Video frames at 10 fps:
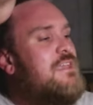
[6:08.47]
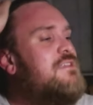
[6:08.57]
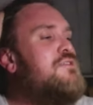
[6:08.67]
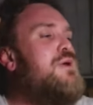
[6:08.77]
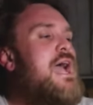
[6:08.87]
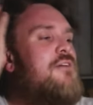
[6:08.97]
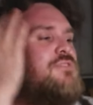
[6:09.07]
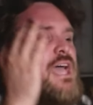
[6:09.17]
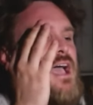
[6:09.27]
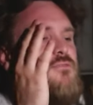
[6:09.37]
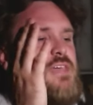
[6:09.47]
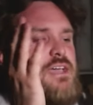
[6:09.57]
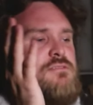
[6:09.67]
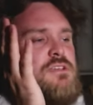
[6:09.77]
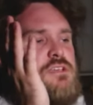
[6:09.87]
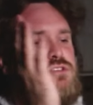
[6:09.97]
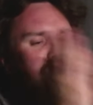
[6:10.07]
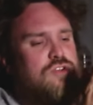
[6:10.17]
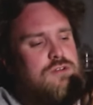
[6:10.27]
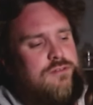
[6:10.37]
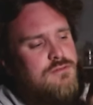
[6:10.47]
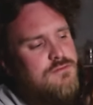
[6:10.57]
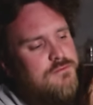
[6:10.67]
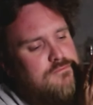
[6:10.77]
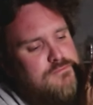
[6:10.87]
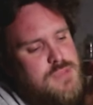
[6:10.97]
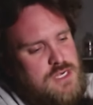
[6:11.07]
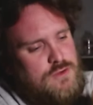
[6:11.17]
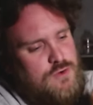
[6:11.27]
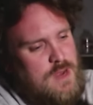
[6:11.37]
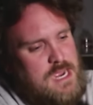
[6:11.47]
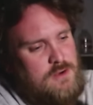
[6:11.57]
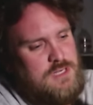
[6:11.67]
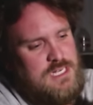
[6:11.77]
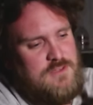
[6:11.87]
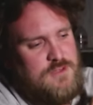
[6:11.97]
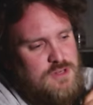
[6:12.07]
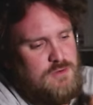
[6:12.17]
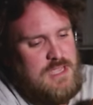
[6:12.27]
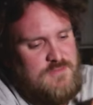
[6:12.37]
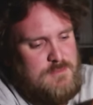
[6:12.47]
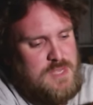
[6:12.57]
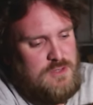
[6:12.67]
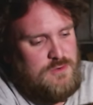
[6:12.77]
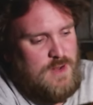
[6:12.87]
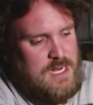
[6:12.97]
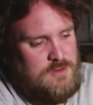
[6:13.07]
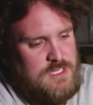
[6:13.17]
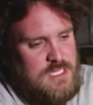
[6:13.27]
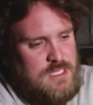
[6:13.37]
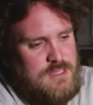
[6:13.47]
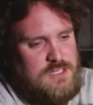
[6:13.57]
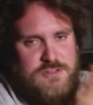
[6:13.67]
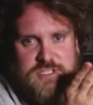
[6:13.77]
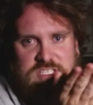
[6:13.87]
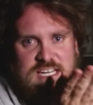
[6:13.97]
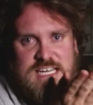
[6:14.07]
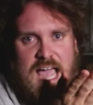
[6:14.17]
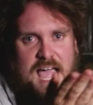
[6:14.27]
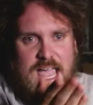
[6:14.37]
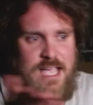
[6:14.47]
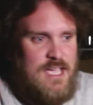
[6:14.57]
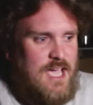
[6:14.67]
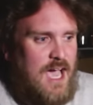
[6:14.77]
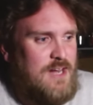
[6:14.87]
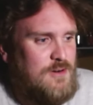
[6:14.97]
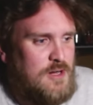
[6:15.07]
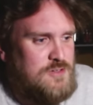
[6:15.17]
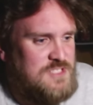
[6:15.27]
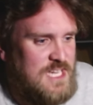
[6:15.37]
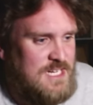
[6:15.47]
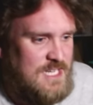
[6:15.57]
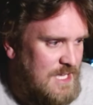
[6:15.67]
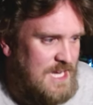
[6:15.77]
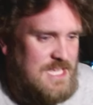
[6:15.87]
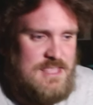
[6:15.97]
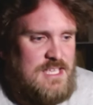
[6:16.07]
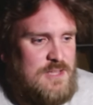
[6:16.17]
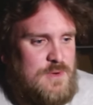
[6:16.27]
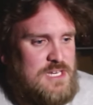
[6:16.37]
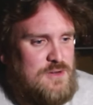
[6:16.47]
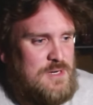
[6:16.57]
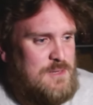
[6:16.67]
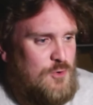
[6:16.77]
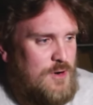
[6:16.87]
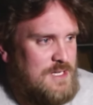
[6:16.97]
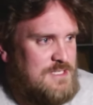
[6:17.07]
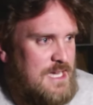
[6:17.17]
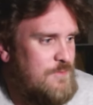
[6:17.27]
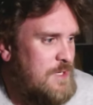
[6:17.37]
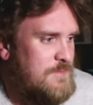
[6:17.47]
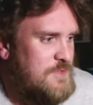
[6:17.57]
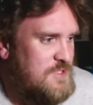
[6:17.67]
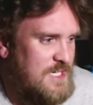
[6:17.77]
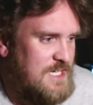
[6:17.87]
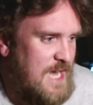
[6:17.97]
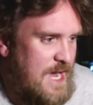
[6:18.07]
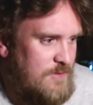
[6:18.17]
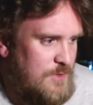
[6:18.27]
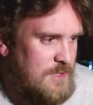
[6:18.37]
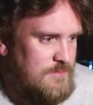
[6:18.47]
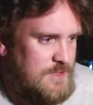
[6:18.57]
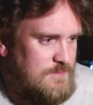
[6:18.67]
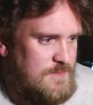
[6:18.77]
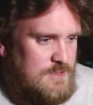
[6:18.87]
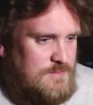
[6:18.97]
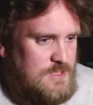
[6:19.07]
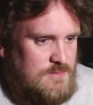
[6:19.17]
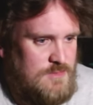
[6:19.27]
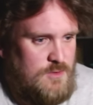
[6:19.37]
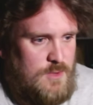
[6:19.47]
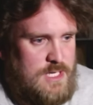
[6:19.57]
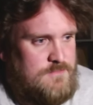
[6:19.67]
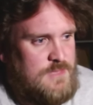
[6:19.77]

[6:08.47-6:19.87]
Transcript: You have to have that certain middle ground, and if you don't have that middle ground, then you're just gonna die. I don't understand it. Anything that we do anymore, it's like, well, you're gonna die. Well, you know what?